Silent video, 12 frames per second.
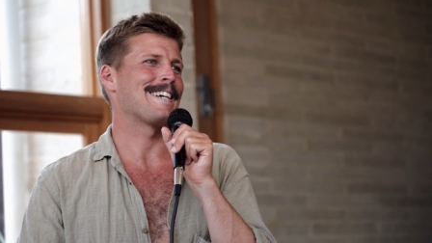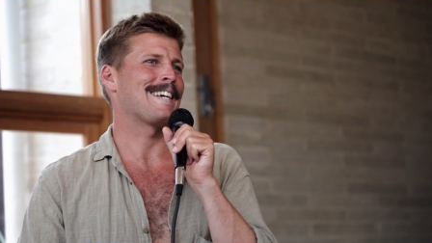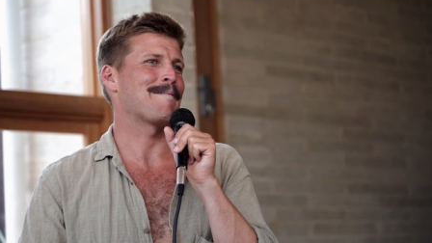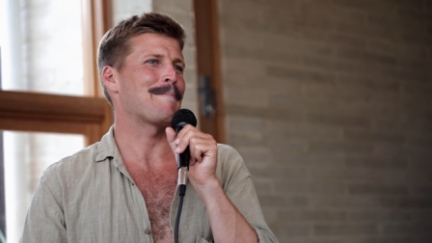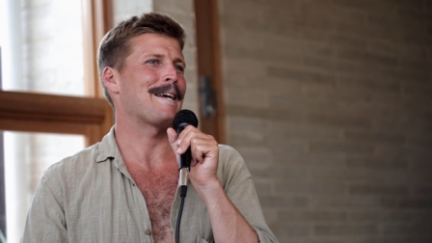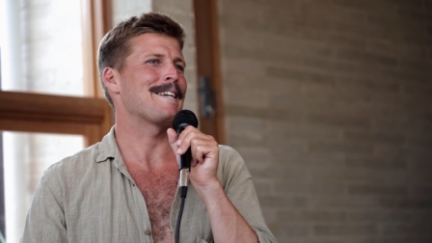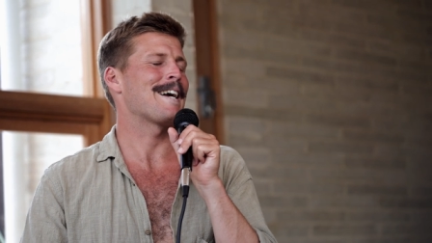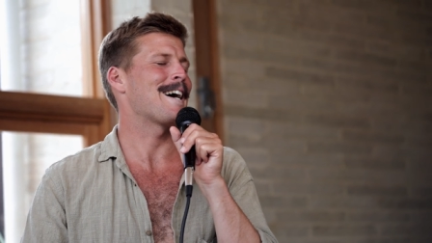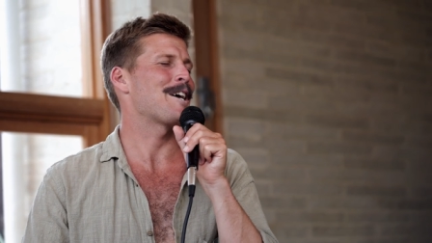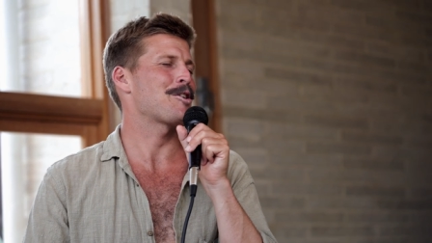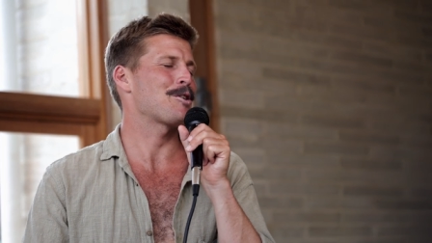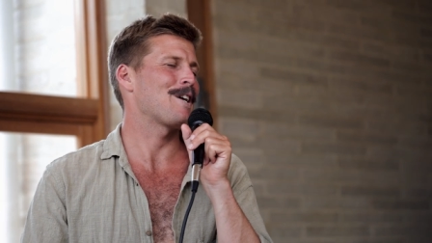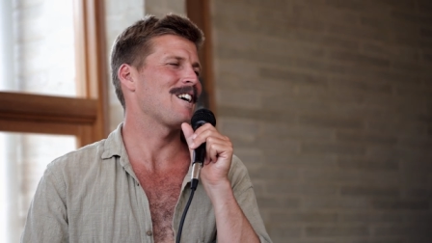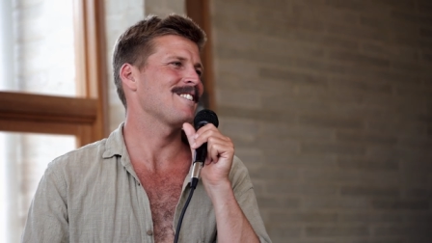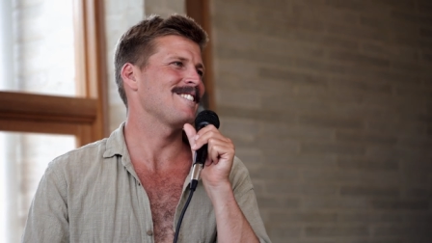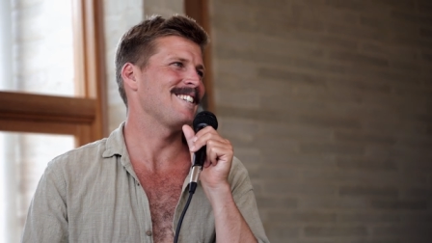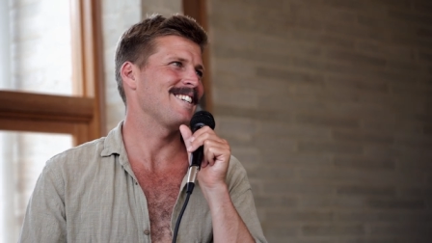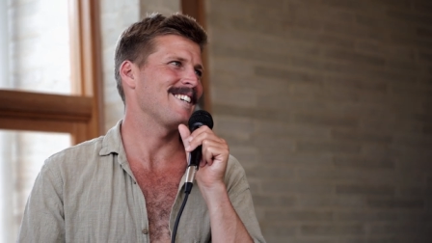getting paid cash,
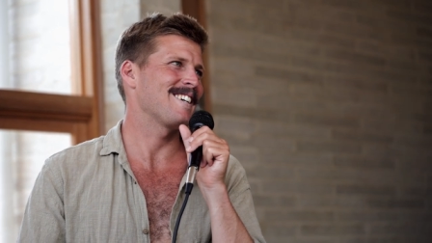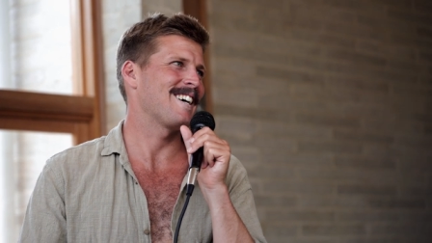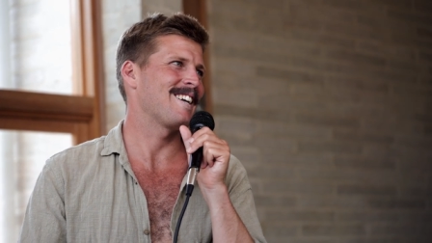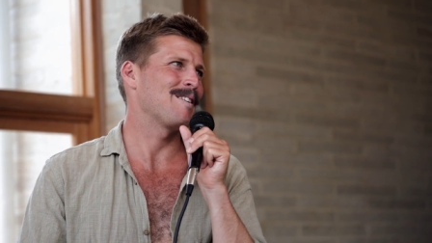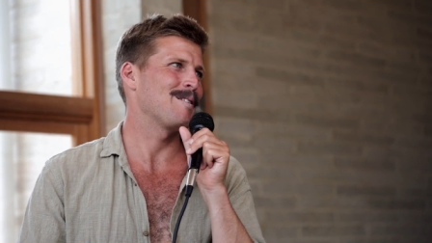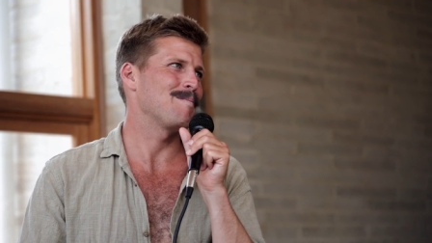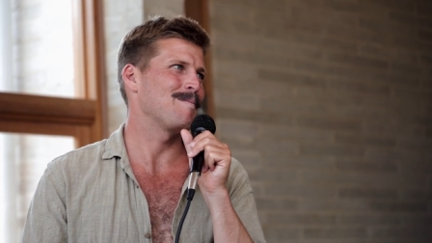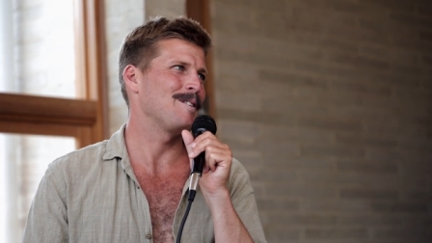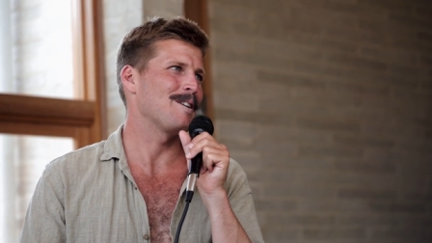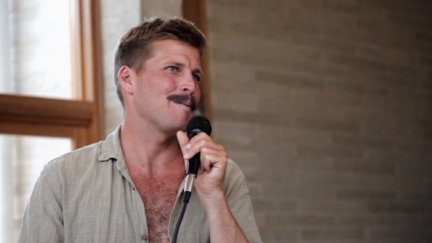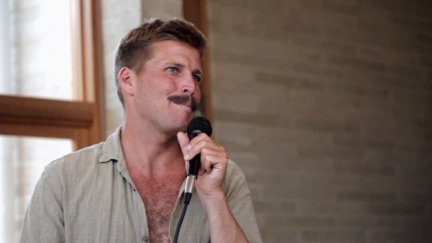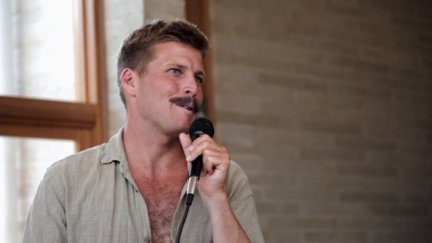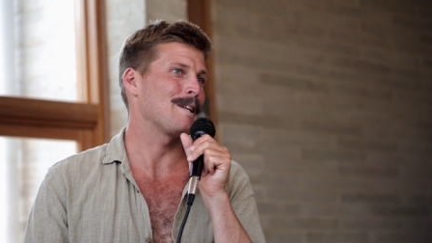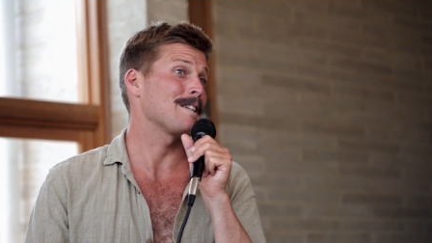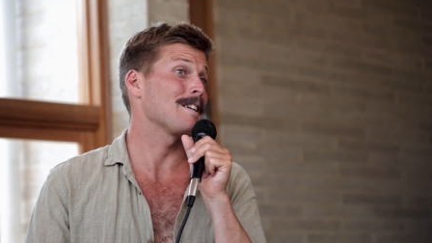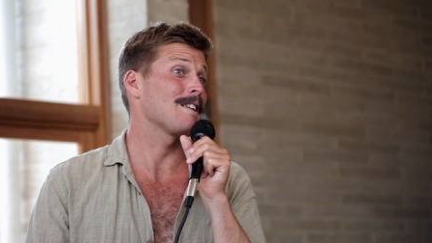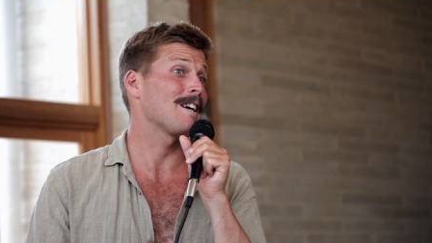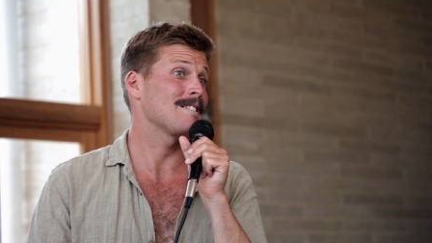glassing at a you know
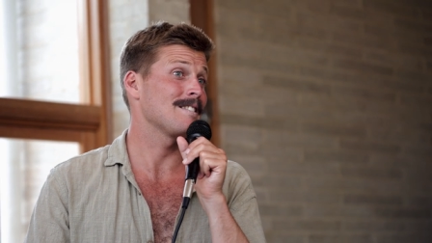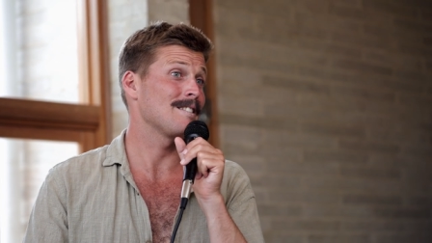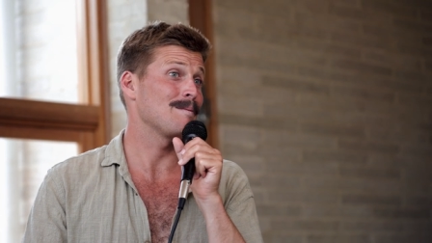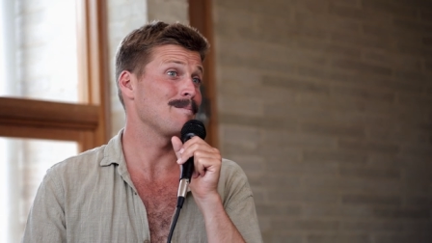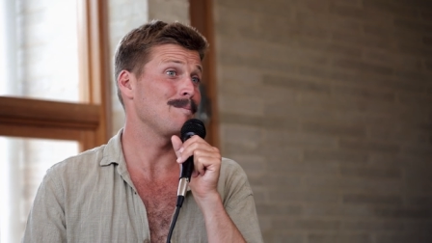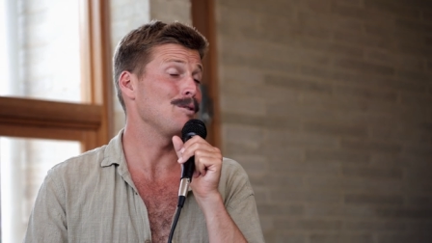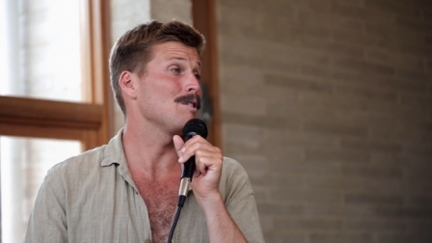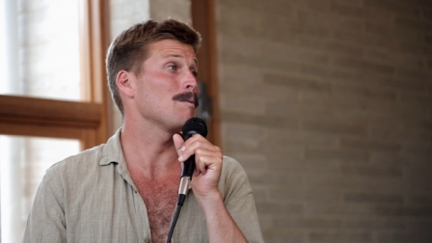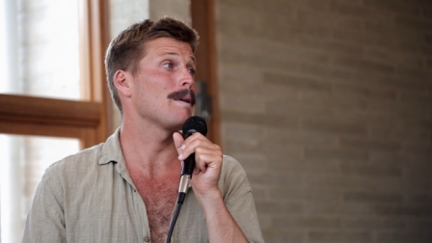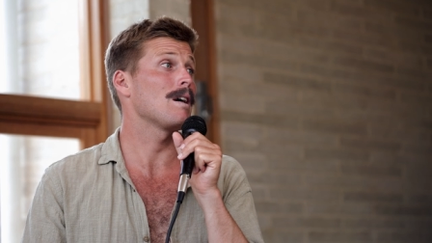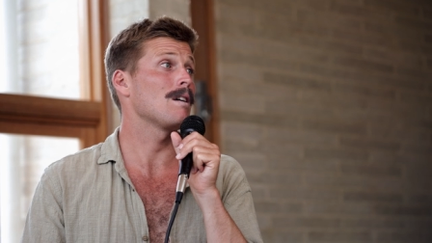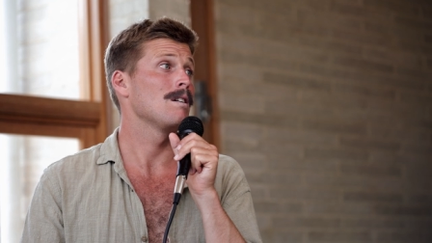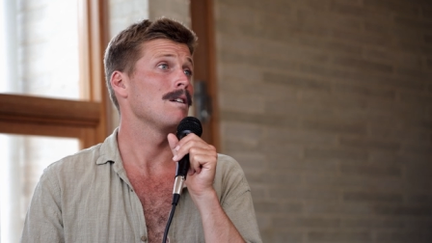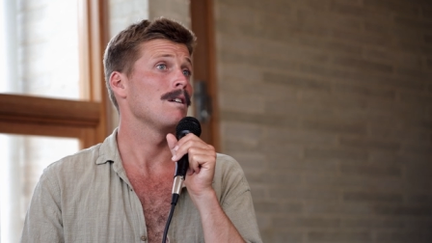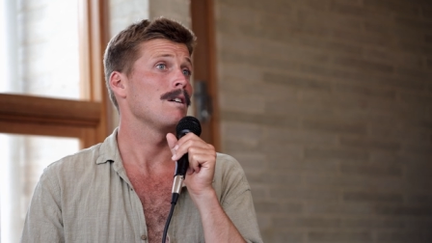collecting glasses at a music bar,